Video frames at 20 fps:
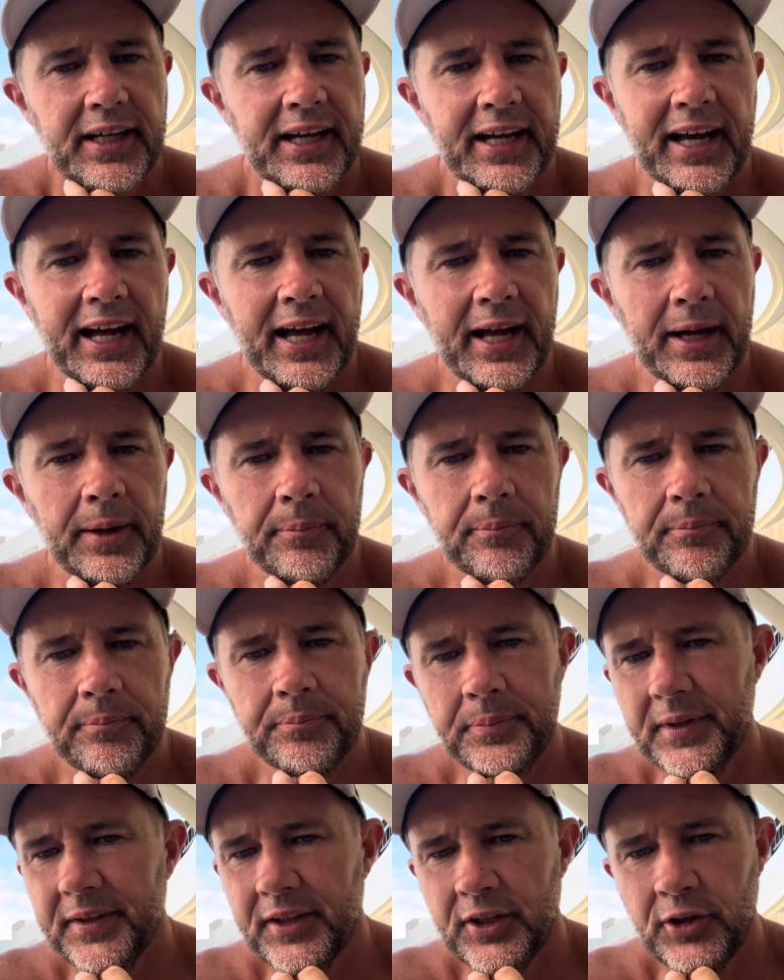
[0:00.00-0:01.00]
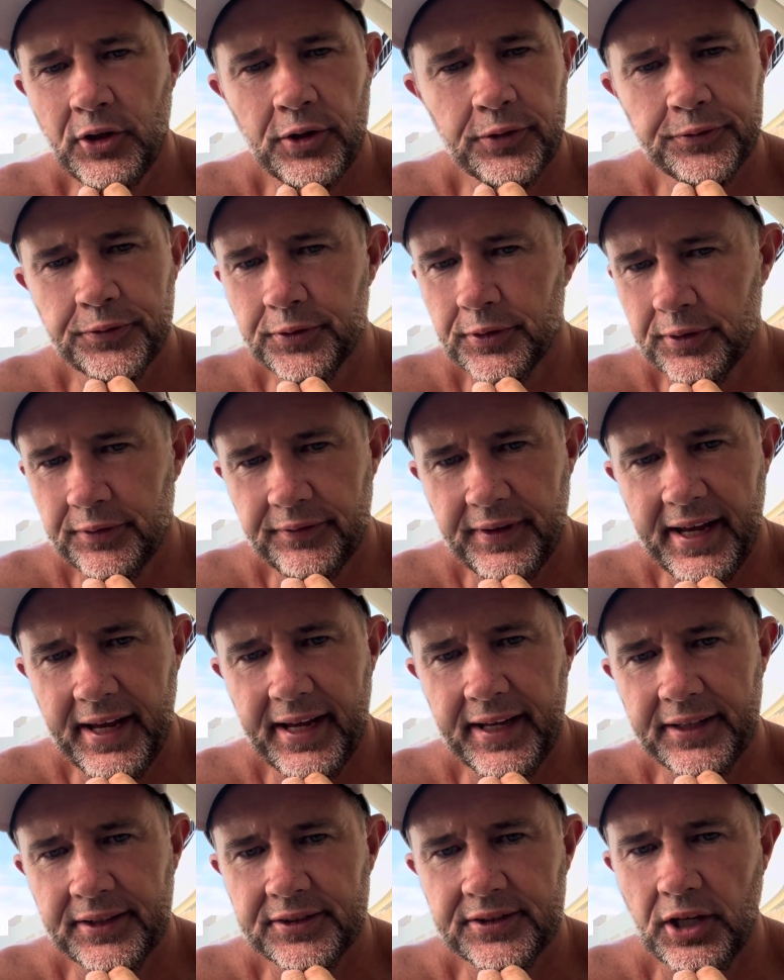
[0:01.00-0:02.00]
but they're not for
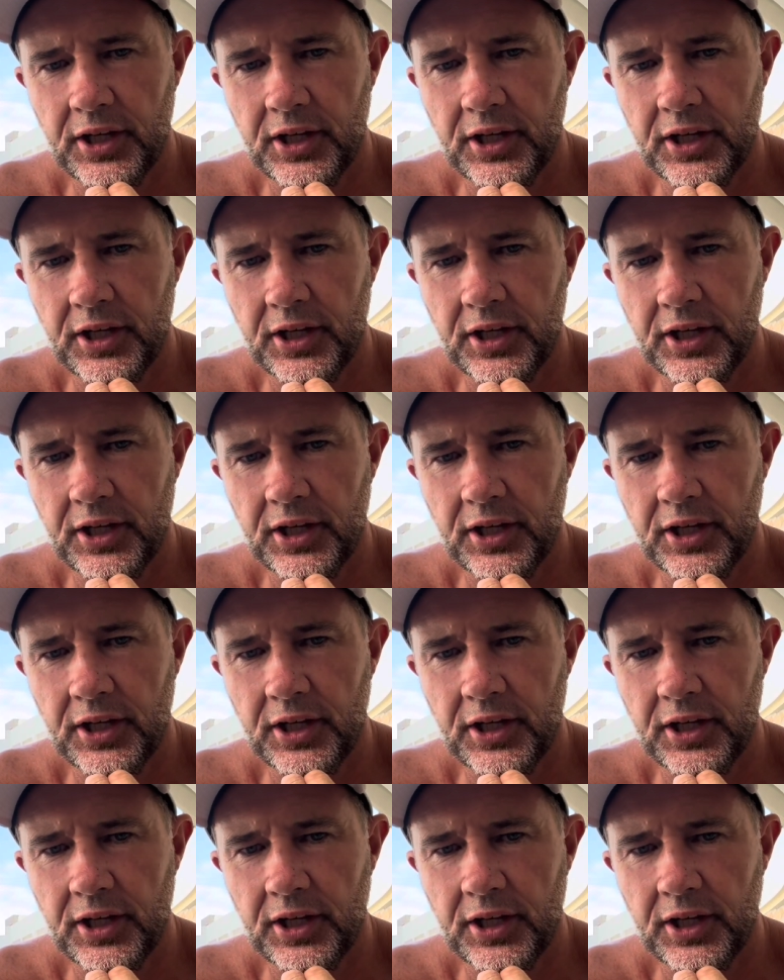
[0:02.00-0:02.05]
advanced